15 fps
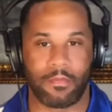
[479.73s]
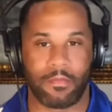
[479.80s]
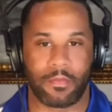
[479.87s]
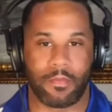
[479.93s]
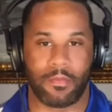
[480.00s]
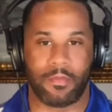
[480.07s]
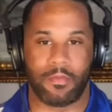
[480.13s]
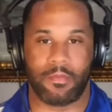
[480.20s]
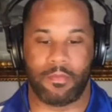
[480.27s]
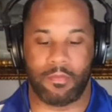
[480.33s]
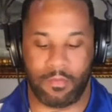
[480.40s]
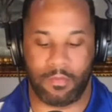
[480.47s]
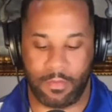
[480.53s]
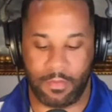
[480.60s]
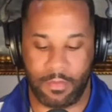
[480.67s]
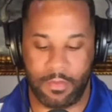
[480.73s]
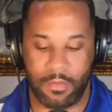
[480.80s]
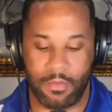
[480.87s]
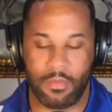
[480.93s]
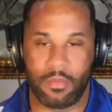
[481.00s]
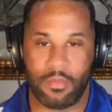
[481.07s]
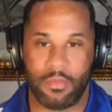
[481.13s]

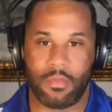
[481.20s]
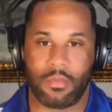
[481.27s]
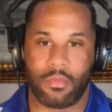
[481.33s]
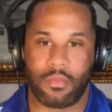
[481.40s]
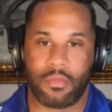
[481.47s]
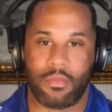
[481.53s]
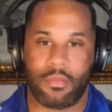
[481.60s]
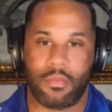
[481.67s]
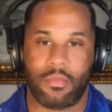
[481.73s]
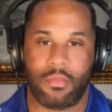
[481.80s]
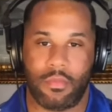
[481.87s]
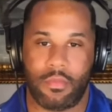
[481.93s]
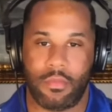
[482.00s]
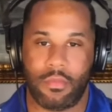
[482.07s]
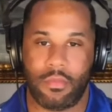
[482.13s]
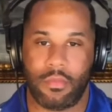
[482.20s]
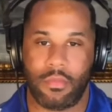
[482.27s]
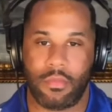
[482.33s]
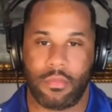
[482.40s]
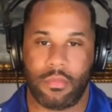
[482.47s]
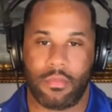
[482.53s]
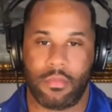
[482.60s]

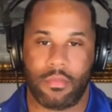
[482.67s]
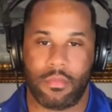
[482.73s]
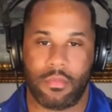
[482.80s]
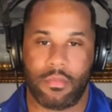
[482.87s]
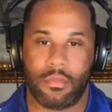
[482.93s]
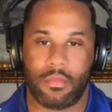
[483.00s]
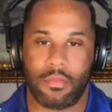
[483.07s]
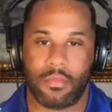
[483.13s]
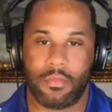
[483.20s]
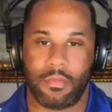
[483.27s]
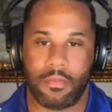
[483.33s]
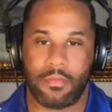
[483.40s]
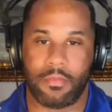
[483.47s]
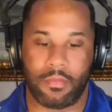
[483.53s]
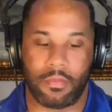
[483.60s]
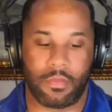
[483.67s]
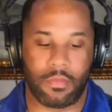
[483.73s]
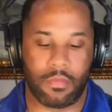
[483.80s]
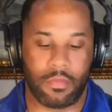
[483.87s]
The person shown says nothing.